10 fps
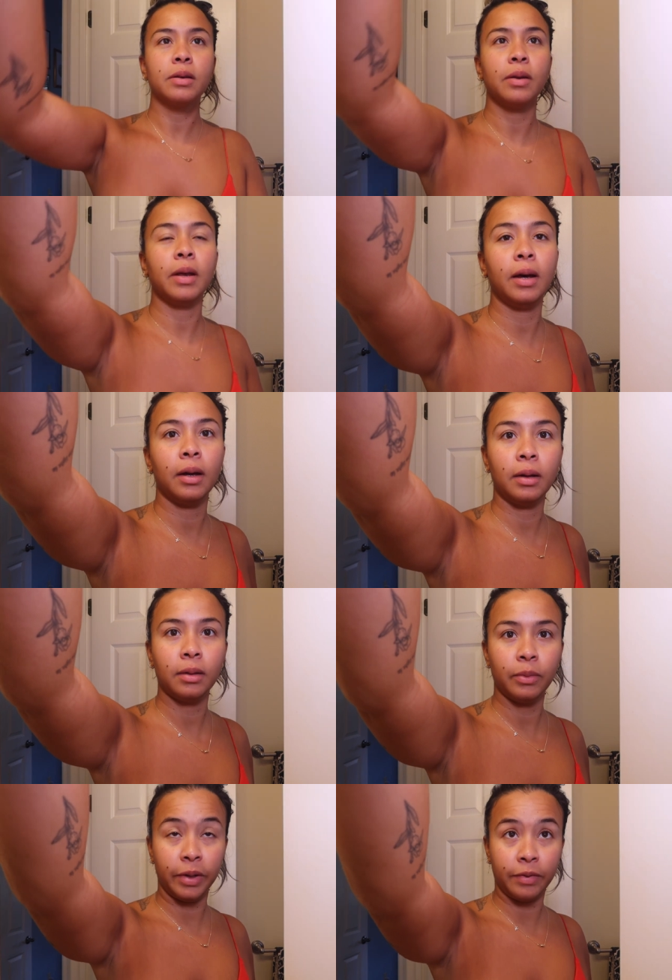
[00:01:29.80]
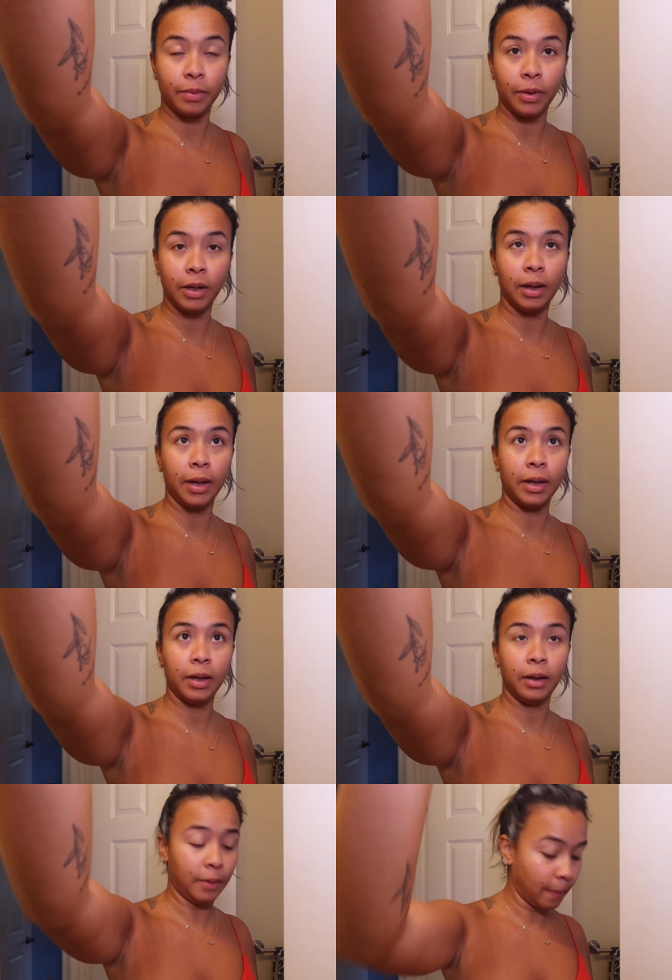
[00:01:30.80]
so that I have some good
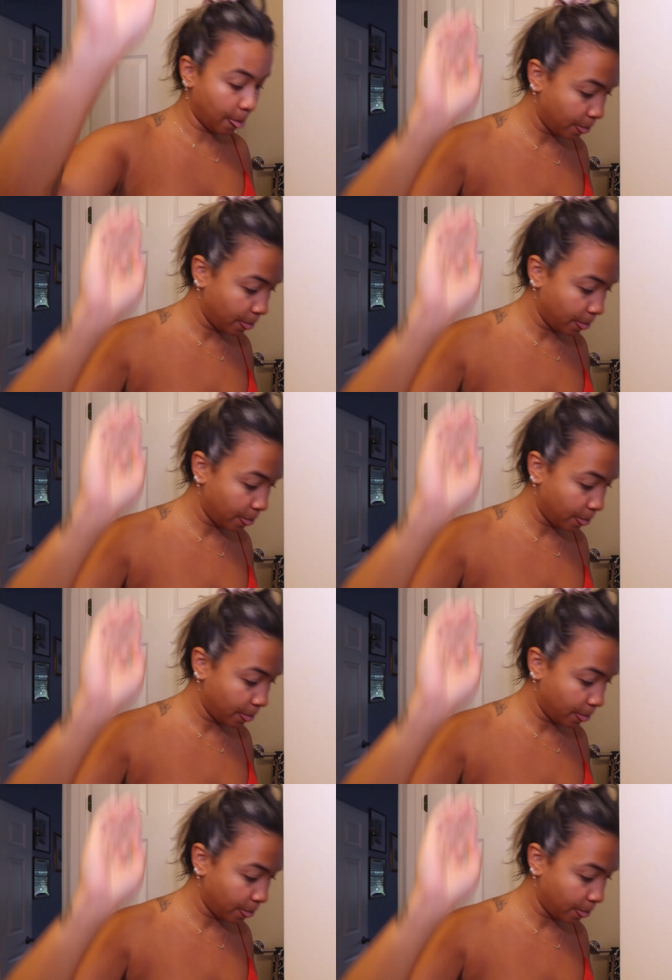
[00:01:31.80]
lighting.